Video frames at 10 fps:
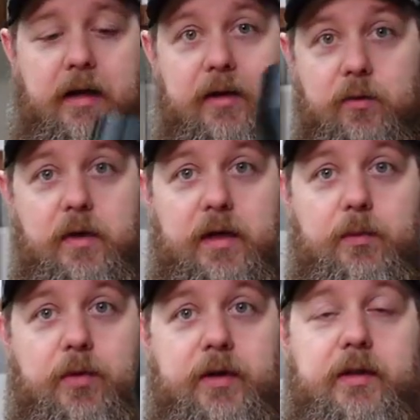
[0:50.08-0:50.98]
I 3D
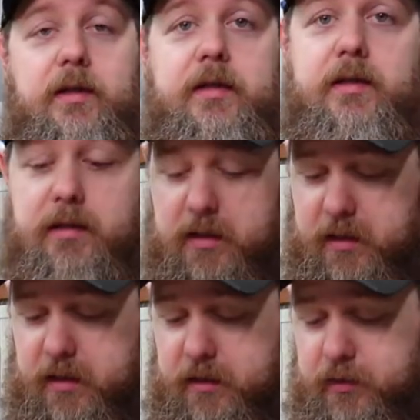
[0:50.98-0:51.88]
printed this
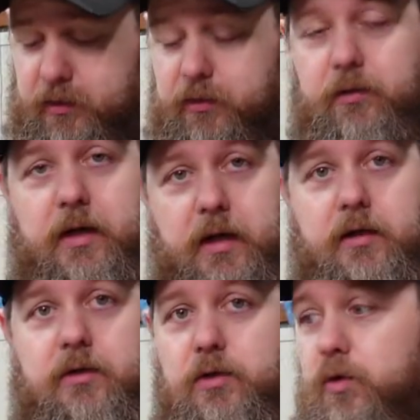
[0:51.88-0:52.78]
to kind
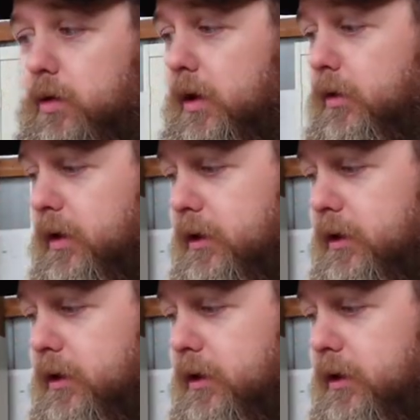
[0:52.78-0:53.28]
of do what I want to